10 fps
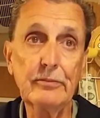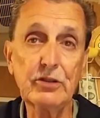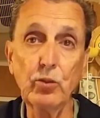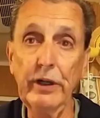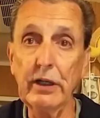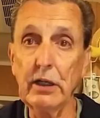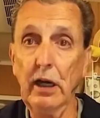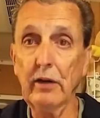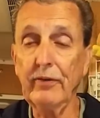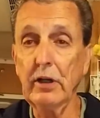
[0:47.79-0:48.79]
swing a
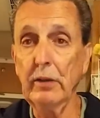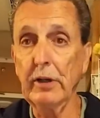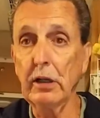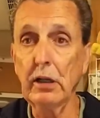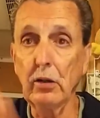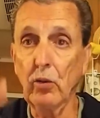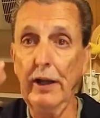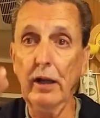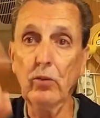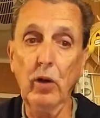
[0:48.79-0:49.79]
golf club at a little
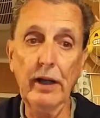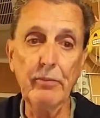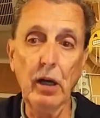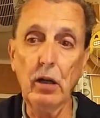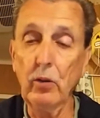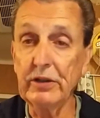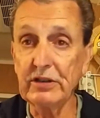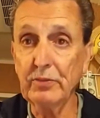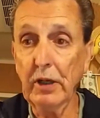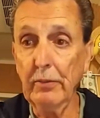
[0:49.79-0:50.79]
round white ball, which
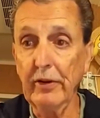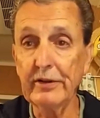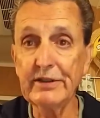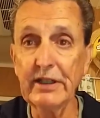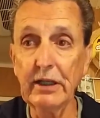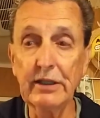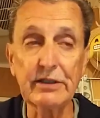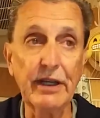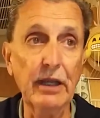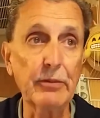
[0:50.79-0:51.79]
is probably the
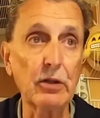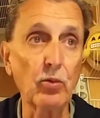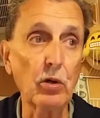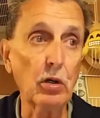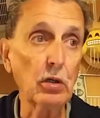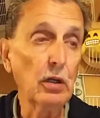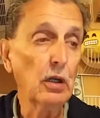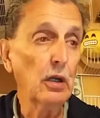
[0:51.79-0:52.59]
silliest game in the world.